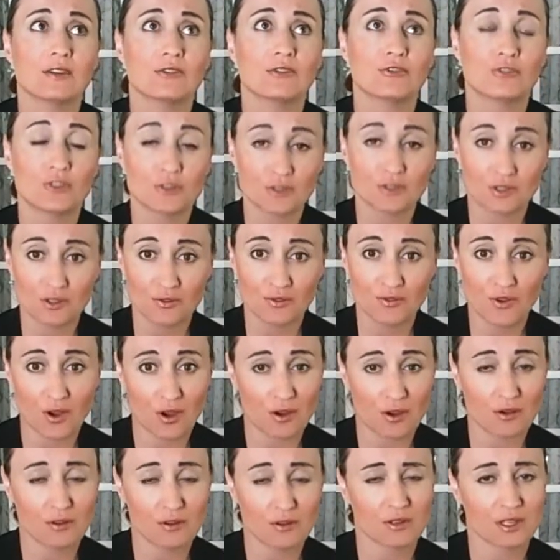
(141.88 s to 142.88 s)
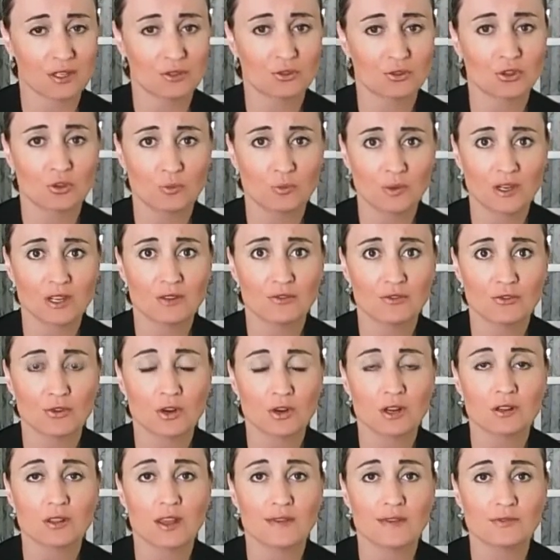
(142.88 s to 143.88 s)
First of all, interpreting
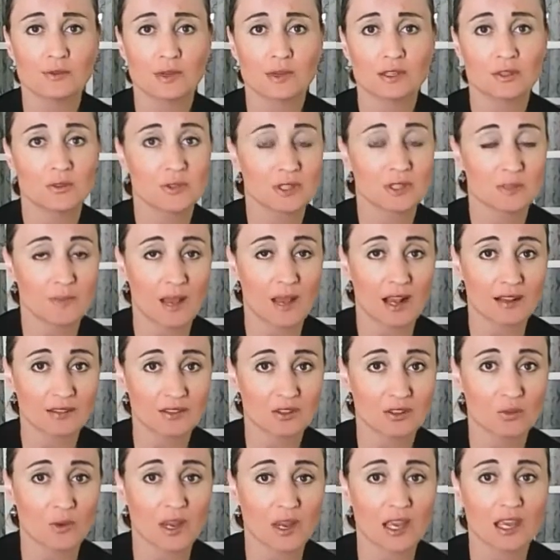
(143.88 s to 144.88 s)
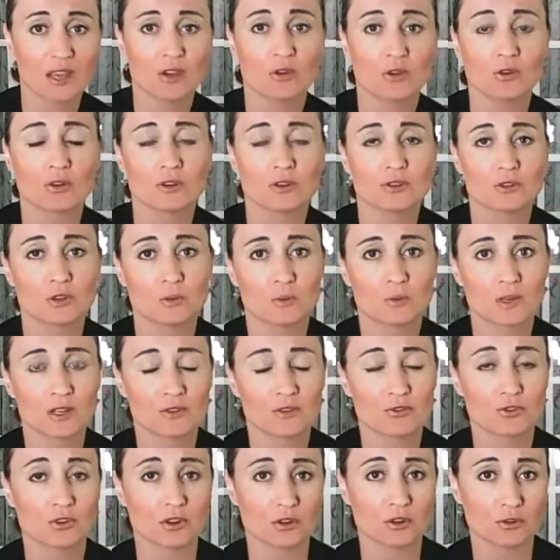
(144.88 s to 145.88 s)
for a loved one who has passed away or
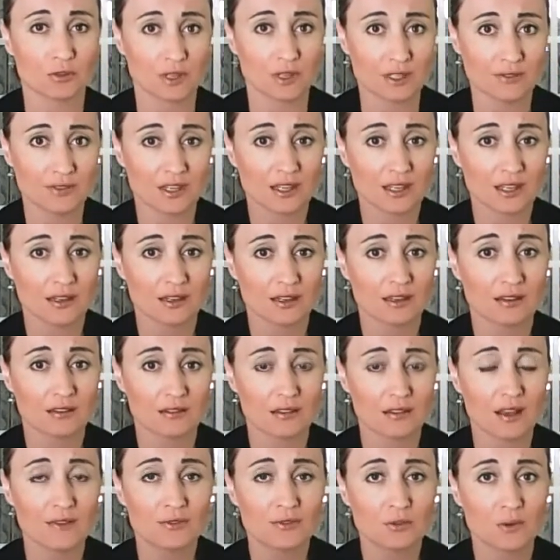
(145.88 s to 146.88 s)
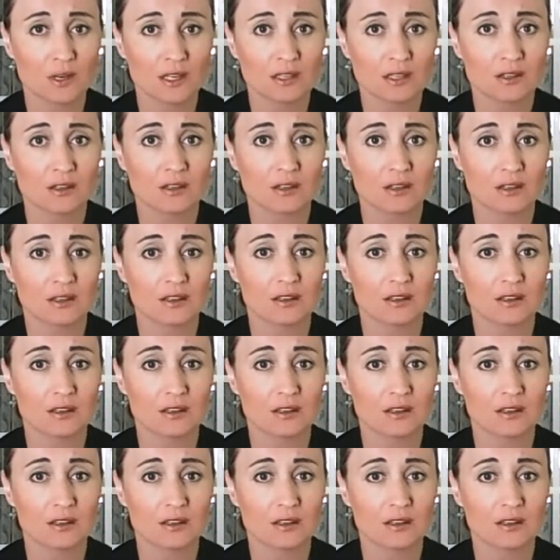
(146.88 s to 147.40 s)
interpreting for a grieving loved one,